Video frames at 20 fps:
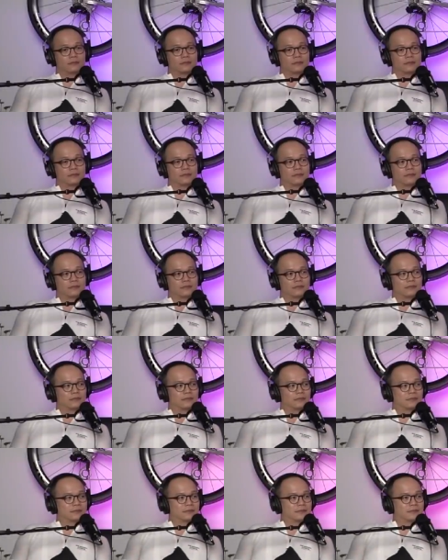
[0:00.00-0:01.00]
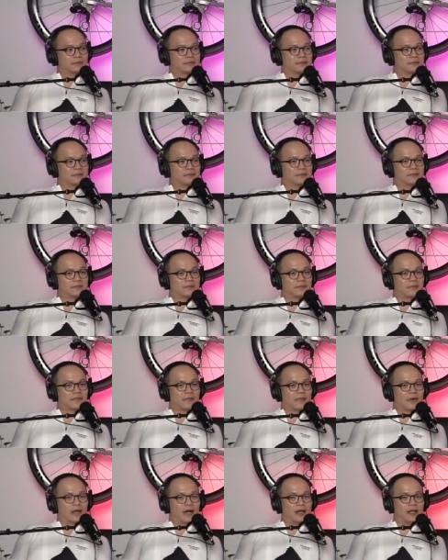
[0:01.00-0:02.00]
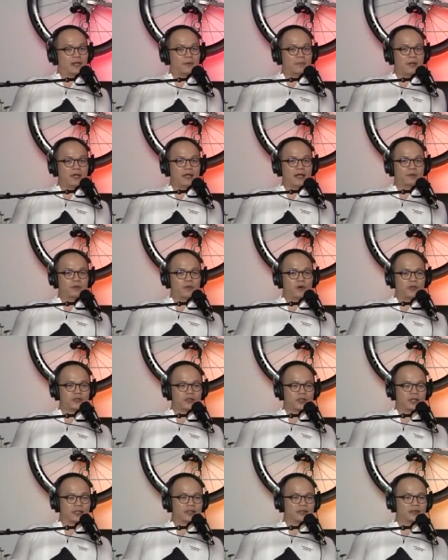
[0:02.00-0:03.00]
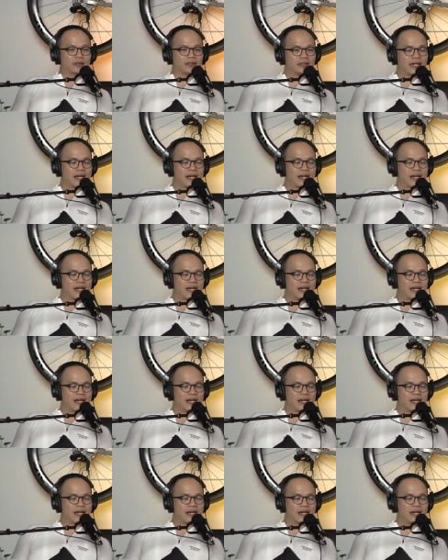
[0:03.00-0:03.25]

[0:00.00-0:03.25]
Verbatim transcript: actually watch my things. And I pay and watch what? It's